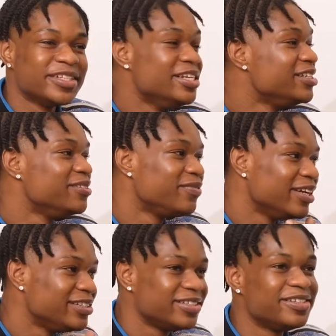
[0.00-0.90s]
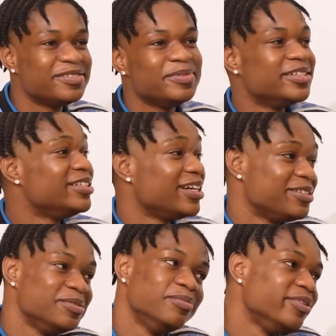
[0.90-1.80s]
each event just gives me the
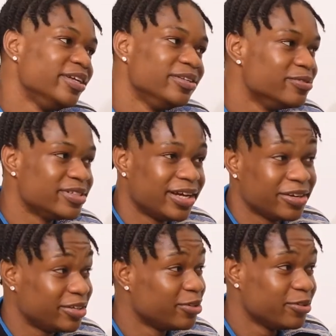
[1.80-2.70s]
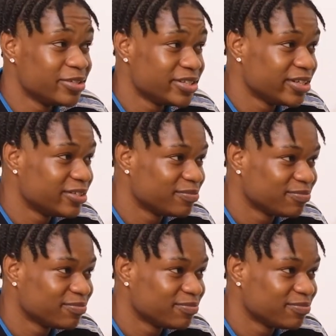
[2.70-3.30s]
chance to bring those out of the closet.